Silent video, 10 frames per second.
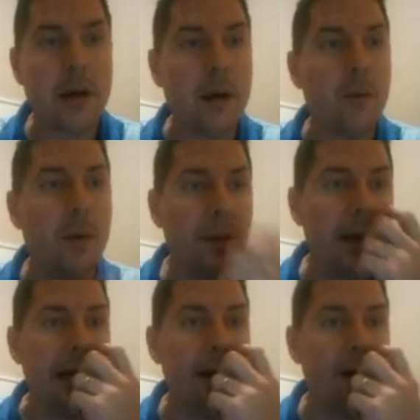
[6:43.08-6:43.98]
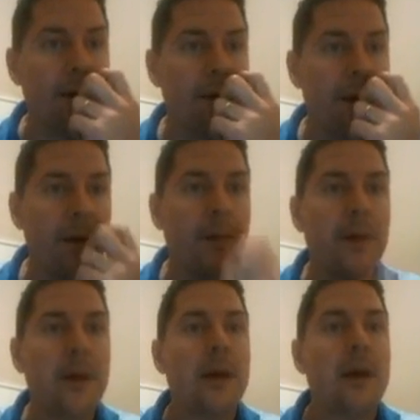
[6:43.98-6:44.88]
Okay, what we need here, remember,
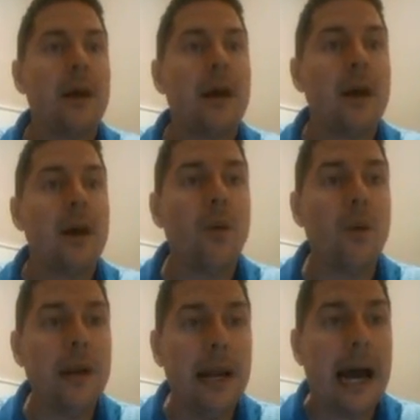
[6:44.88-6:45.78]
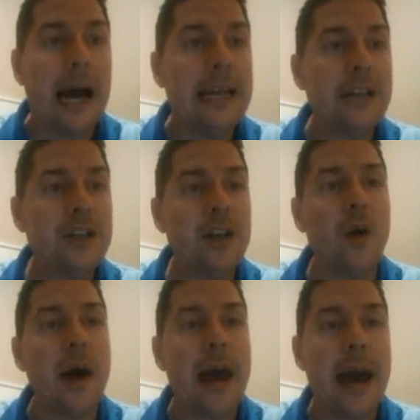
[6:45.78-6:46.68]
I need to
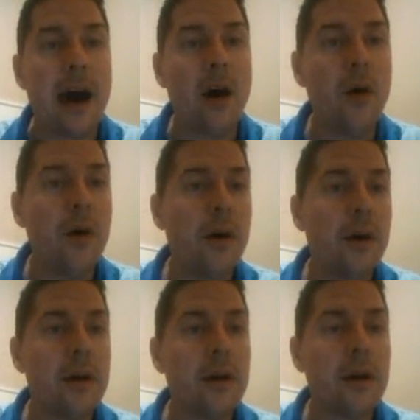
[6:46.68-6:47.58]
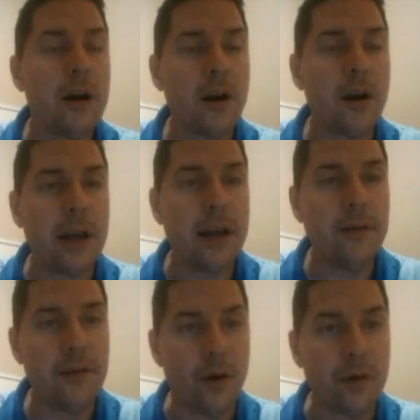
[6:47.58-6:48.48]
know how a
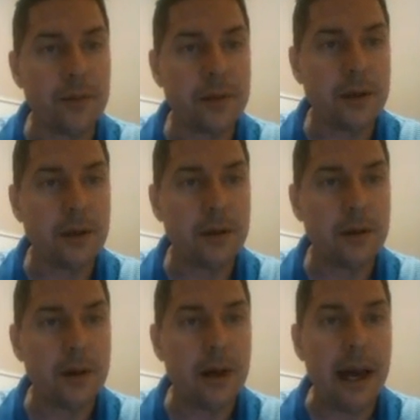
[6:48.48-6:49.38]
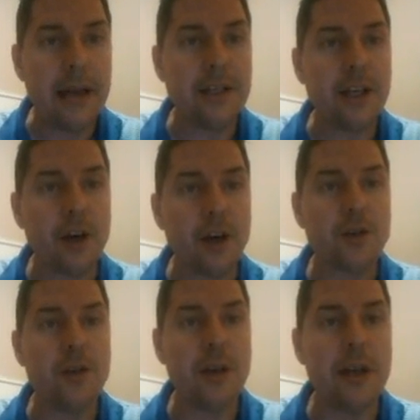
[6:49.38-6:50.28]
hurricane forms as it
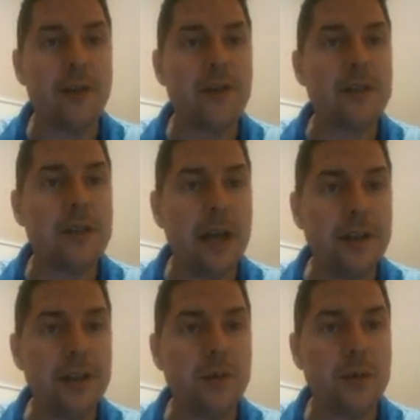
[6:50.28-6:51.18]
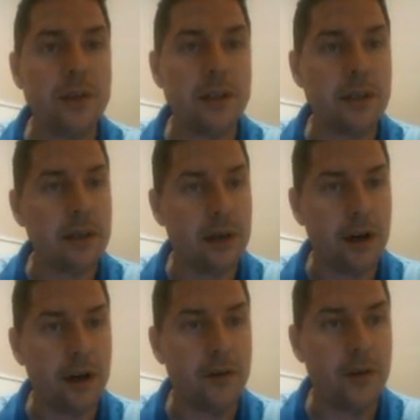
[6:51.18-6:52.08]
goes through the different stages, which is
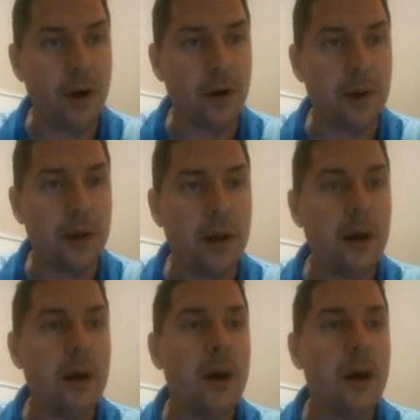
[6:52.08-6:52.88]
on your foldable,